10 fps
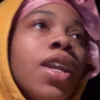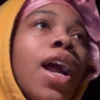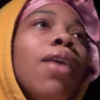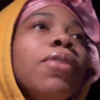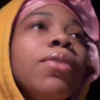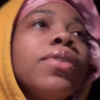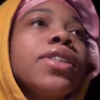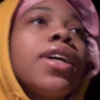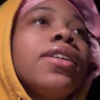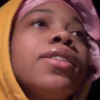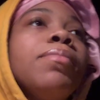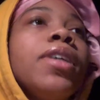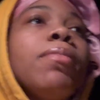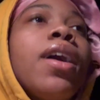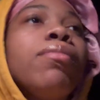I really wanted y'all to see me
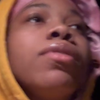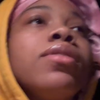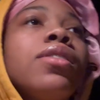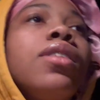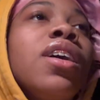get my eyebrows done.